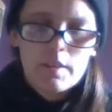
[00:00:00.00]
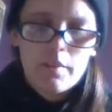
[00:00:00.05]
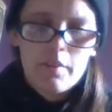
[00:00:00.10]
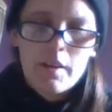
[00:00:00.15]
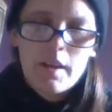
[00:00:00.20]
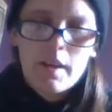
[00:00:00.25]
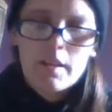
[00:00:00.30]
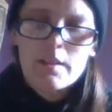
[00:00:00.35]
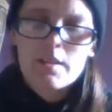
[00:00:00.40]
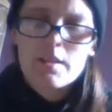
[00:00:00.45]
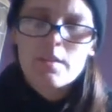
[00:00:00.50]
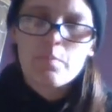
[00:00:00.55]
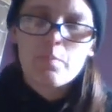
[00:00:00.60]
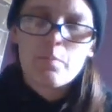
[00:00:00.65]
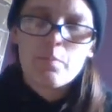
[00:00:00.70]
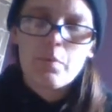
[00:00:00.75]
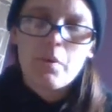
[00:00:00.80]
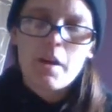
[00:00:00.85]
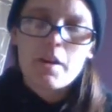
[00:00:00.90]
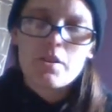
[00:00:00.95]
Never had a
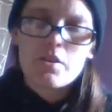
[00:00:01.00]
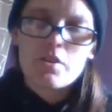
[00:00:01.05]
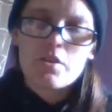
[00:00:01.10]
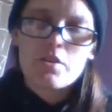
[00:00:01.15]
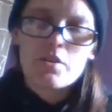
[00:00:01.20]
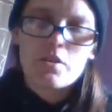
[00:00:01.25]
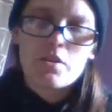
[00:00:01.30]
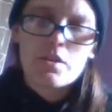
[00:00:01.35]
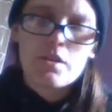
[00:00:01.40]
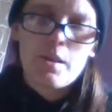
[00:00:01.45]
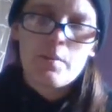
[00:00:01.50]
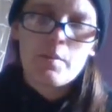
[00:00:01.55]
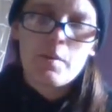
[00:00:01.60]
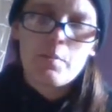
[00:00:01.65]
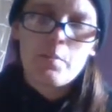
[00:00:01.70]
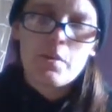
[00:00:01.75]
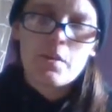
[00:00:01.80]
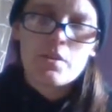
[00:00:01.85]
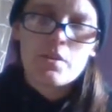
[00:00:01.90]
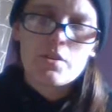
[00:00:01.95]
precious, semi
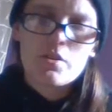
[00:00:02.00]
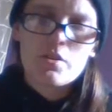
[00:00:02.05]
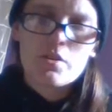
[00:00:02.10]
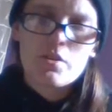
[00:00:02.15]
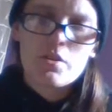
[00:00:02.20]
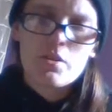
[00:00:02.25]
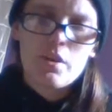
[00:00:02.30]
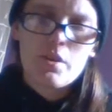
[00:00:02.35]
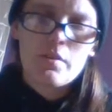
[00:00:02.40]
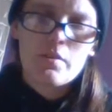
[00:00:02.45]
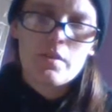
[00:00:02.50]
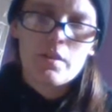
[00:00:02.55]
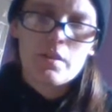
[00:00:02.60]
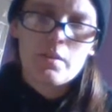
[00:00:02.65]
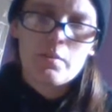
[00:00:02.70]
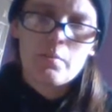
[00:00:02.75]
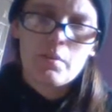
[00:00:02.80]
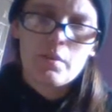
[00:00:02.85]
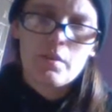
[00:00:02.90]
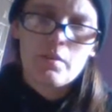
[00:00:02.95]
precious stone in
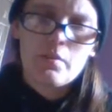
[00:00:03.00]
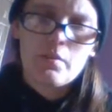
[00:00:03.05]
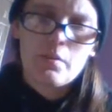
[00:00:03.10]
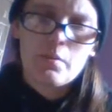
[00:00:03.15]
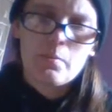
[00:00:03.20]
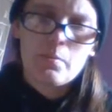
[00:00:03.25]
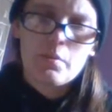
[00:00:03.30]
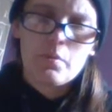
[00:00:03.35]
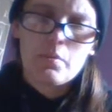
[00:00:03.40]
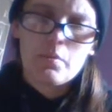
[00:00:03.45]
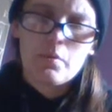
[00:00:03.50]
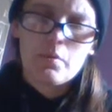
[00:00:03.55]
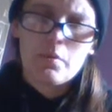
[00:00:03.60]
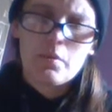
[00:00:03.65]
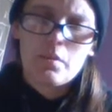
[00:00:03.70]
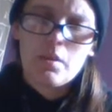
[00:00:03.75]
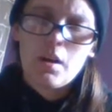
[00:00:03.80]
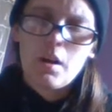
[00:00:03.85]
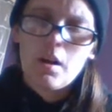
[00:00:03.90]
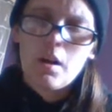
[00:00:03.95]
a perfume
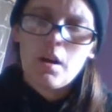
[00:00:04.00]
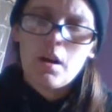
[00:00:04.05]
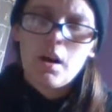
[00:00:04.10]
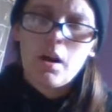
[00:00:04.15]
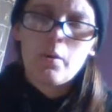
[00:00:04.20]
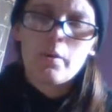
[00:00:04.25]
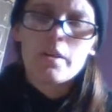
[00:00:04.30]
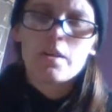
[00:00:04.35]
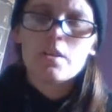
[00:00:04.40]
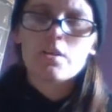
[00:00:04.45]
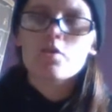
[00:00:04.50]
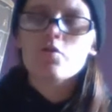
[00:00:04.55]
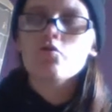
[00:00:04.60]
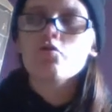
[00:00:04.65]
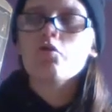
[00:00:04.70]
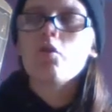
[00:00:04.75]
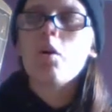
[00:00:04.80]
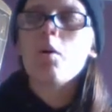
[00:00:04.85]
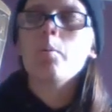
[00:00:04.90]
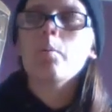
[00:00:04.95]
before. Oh, it's a
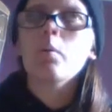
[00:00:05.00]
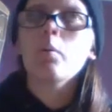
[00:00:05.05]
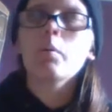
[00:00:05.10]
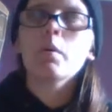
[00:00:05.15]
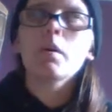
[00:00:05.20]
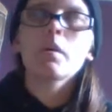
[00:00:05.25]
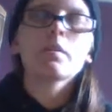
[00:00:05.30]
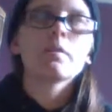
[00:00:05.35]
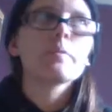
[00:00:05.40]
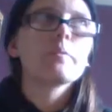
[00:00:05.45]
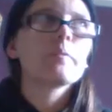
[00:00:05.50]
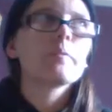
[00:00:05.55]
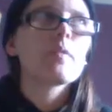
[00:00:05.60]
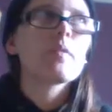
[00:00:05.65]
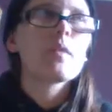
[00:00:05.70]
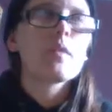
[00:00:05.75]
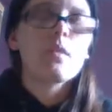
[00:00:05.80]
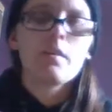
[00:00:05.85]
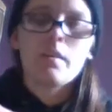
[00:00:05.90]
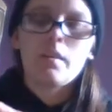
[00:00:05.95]
dropper one.
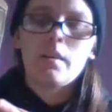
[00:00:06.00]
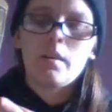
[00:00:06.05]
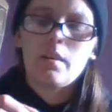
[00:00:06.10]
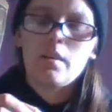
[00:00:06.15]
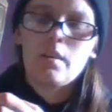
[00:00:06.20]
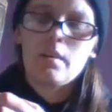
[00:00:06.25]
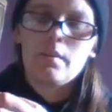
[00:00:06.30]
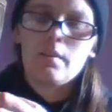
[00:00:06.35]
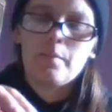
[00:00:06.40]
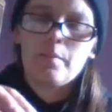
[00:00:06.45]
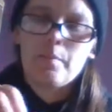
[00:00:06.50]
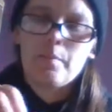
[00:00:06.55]
Okay.